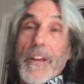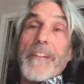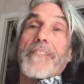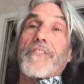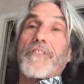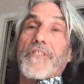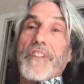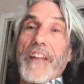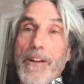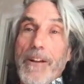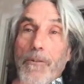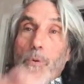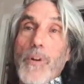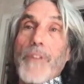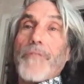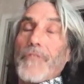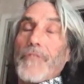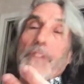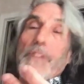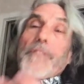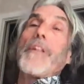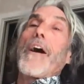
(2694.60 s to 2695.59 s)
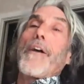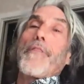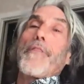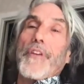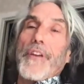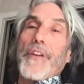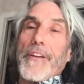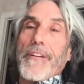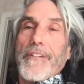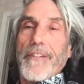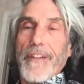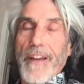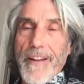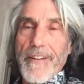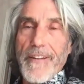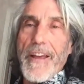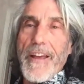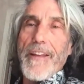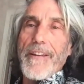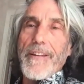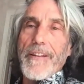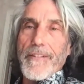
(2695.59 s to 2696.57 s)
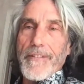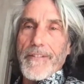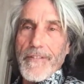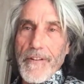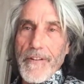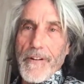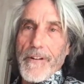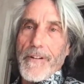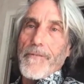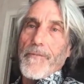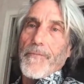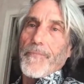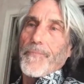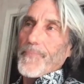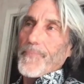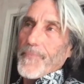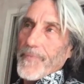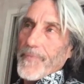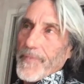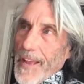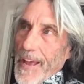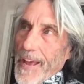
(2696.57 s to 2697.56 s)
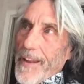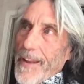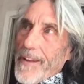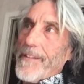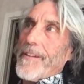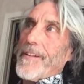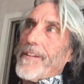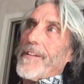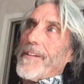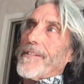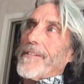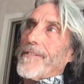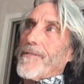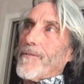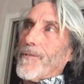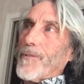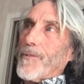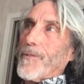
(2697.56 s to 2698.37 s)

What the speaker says: and stay with the nothing, and then then you